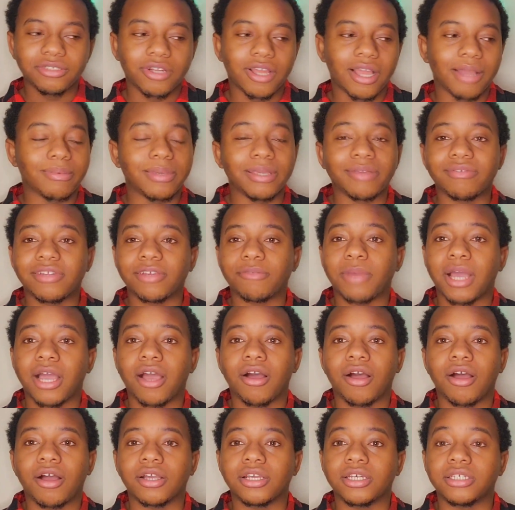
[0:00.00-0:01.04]
I'm giving it my
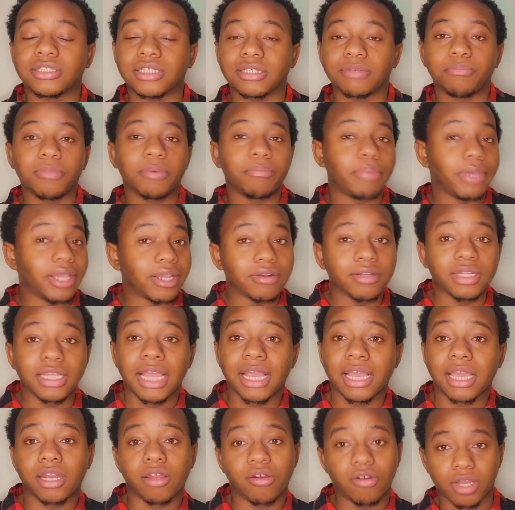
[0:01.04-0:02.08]
all because apparently I
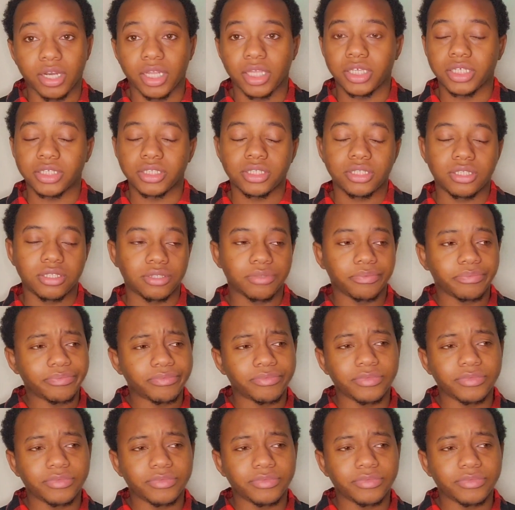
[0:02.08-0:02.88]
got an audience.